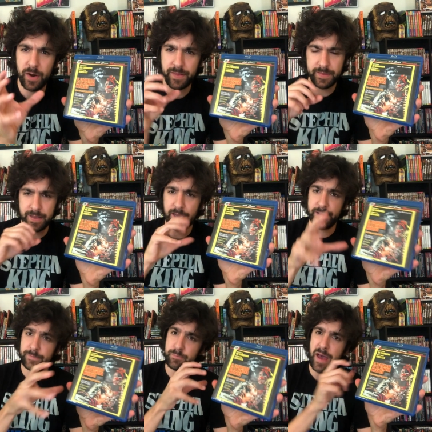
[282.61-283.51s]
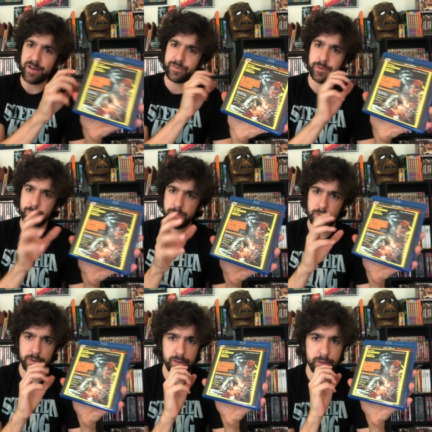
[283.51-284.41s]
I think they kind of batched them,
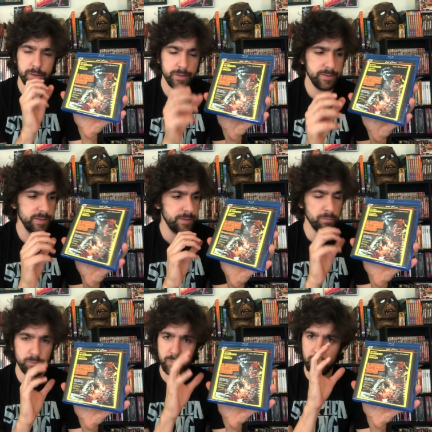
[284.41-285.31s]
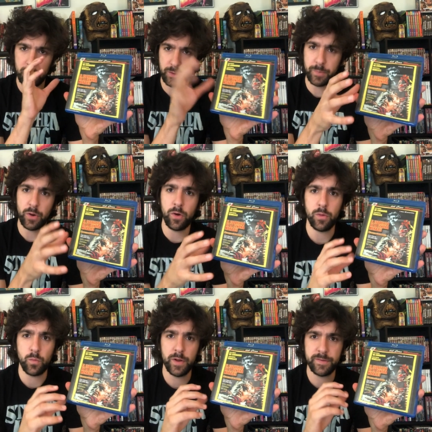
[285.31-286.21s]
uh, did them a little bit all
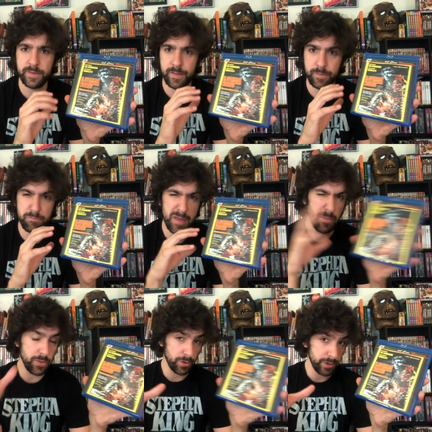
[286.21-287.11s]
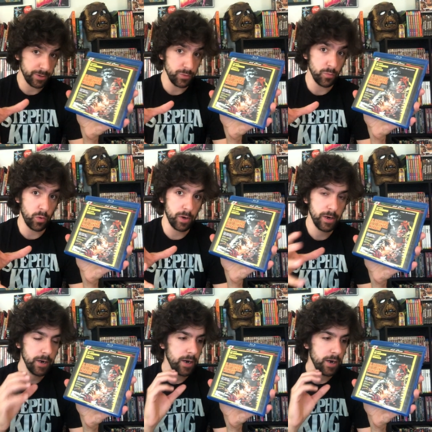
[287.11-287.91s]
at once, and maybe they're going to do more.